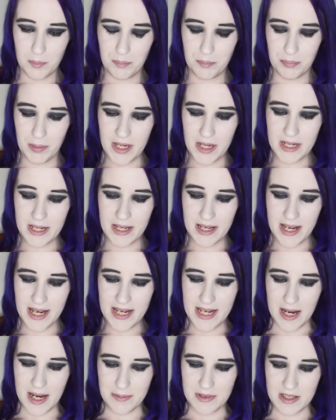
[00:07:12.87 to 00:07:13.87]
But I
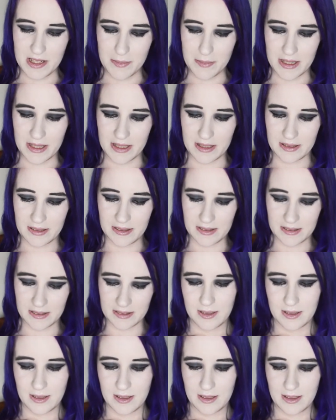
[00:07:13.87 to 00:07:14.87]
kept it a bit.
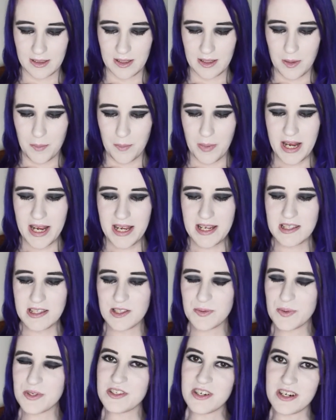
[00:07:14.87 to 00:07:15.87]
My ends
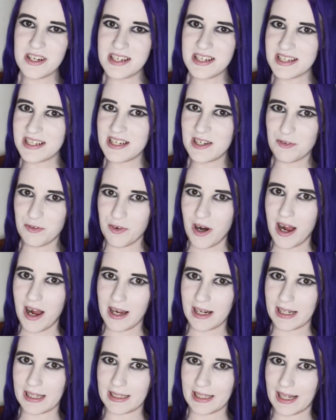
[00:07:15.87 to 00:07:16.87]
were starting to get
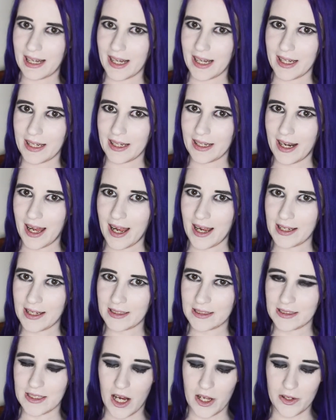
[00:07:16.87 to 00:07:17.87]
fried, and I
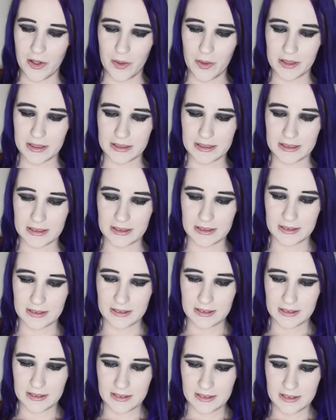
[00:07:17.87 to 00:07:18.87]
did not notice.
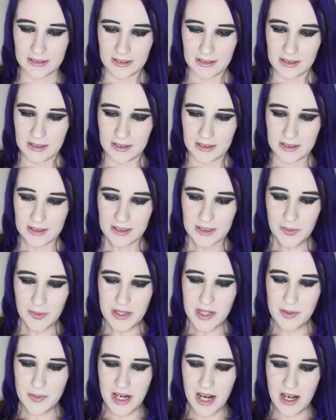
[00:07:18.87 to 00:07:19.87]
So I
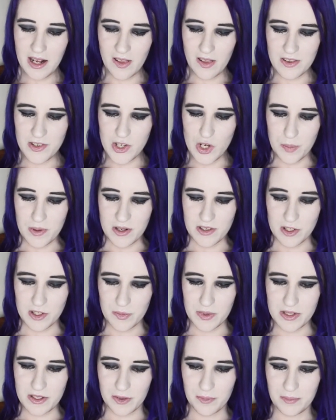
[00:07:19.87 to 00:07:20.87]
did what any logical person
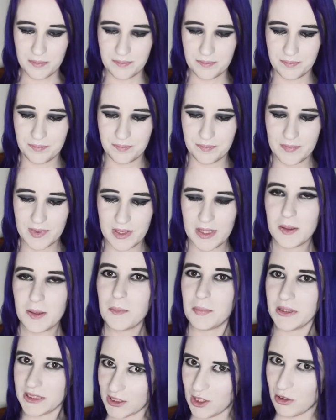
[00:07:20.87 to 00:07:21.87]
would do.
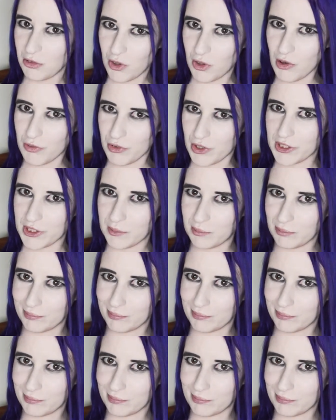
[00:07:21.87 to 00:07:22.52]
Put silver over it.